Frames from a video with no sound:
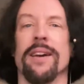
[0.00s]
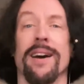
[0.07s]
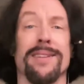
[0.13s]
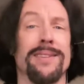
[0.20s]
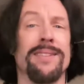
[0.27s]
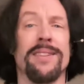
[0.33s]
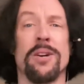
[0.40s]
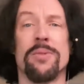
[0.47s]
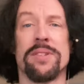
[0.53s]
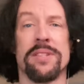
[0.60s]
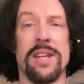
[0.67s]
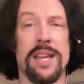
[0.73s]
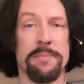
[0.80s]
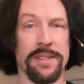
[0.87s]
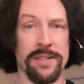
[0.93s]
I didn't know his
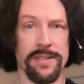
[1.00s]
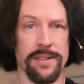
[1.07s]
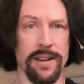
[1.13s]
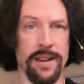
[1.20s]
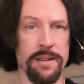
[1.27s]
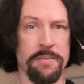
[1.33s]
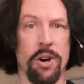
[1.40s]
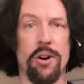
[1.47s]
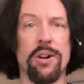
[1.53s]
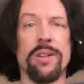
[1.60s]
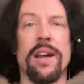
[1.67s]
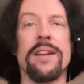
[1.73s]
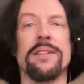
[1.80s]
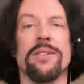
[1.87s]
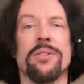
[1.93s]
name at the time. All
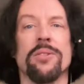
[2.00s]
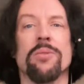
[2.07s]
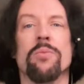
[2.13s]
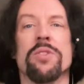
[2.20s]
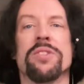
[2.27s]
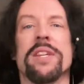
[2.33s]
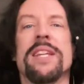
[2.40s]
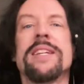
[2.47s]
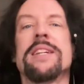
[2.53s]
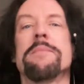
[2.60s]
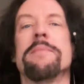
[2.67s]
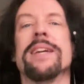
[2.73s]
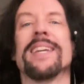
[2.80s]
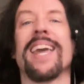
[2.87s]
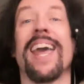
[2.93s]
I knew was that he could
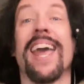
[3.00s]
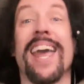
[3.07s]
make